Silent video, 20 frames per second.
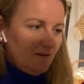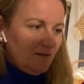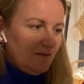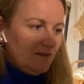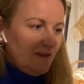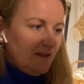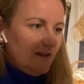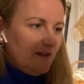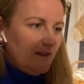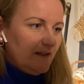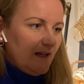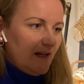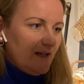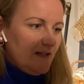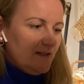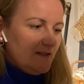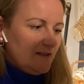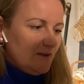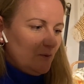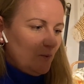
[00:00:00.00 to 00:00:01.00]
They are
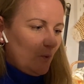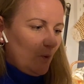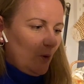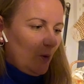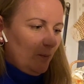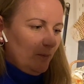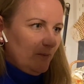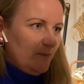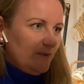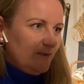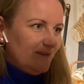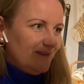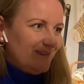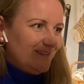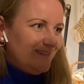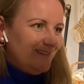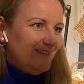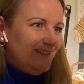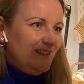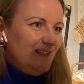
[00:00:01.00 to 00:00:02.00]
nice and warm
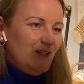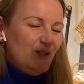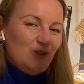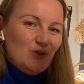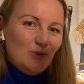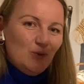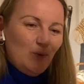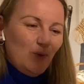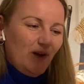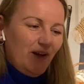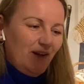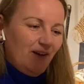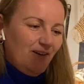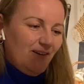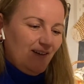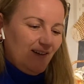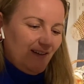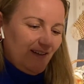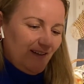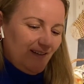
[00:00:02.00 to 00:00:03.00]
to wear,
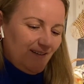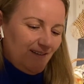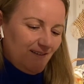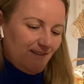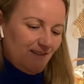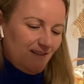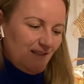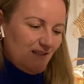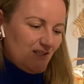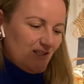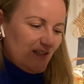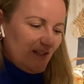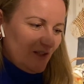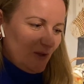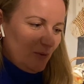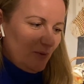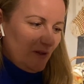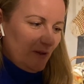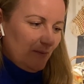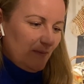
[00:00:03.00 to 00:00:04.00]
and it's gonna
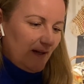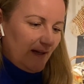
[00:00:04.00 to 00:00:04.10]
be